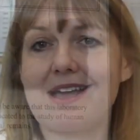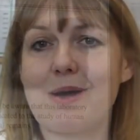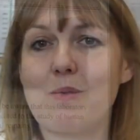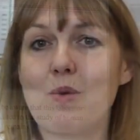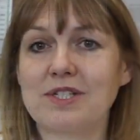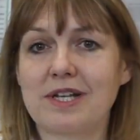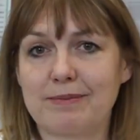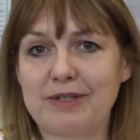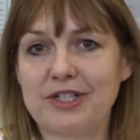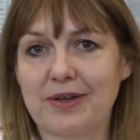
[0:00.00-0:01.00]
uh, what
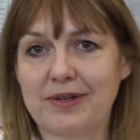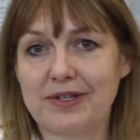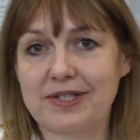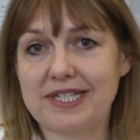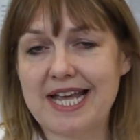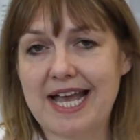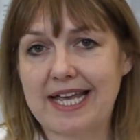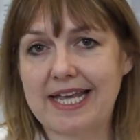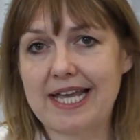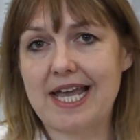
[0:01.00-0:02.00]
I'll be showing you
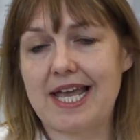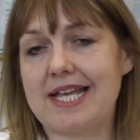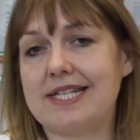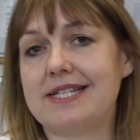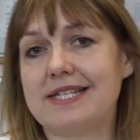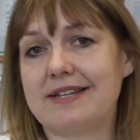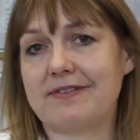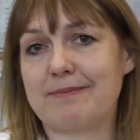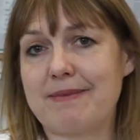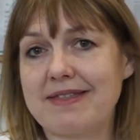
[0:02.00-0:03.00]
today is the
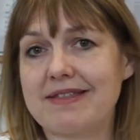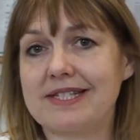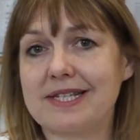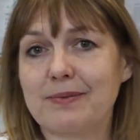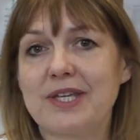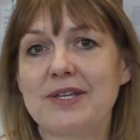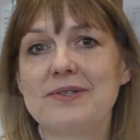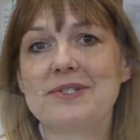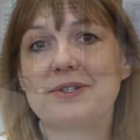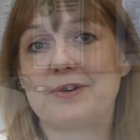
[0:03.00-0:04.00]
different methods that we
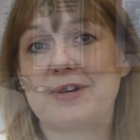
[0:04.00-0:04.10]
use to